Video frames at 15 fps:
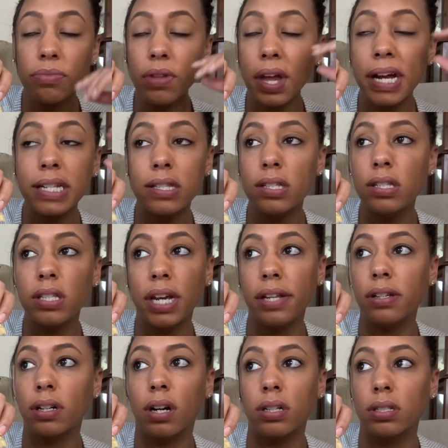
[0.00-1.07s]
It's insane,
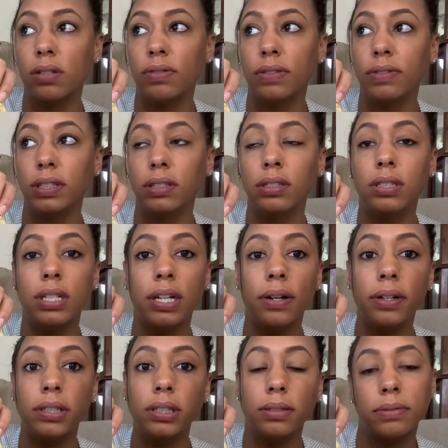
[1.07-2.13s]
the cost of living. And
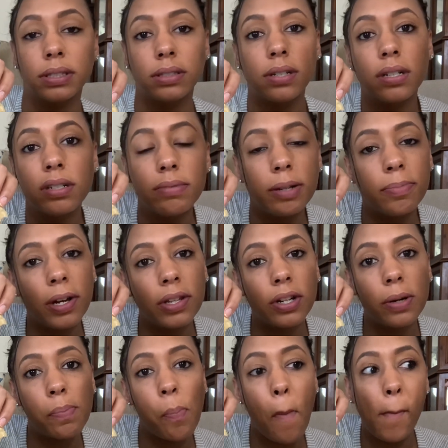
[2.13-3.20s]
I was talking to my
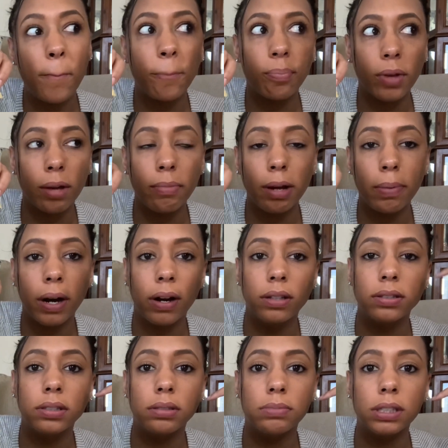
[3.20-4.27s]
brother and my
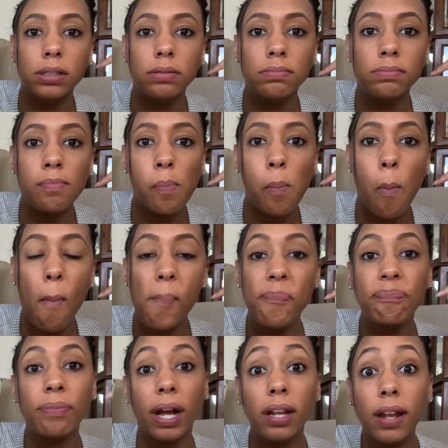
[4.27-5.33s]
parents, and I'm like,
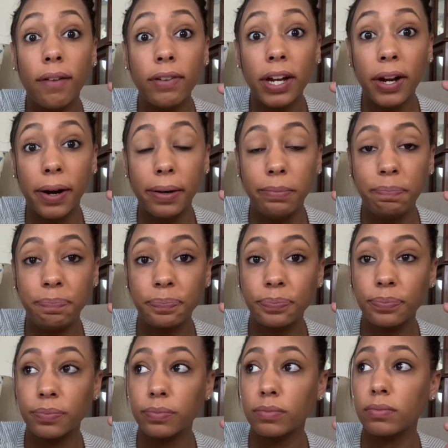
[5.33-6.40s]
I love it here.
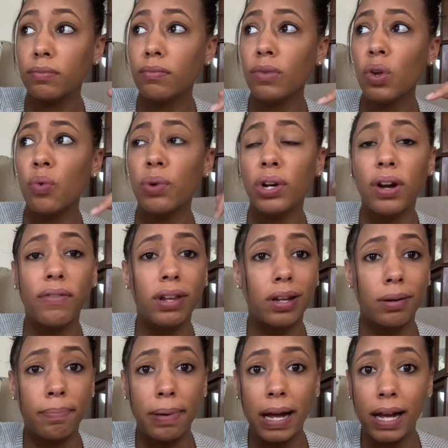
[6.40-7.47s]
We don't have a lot
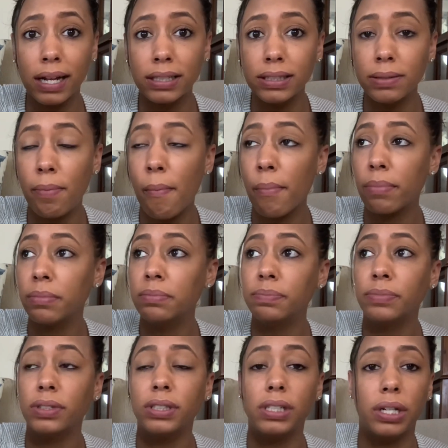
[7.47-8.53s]
of bugs.
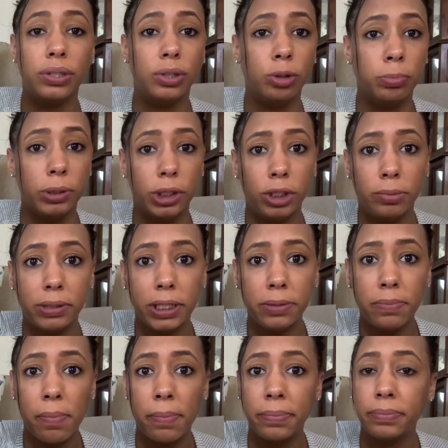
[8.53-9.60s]
It's not super humid.
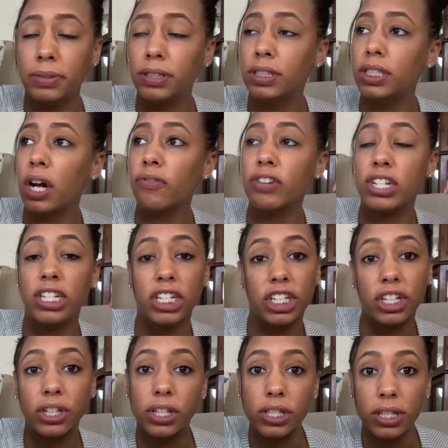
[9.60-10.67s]
It's not
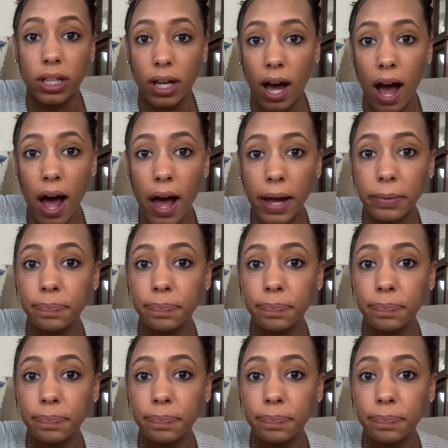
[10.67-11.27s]
ridiculously hot.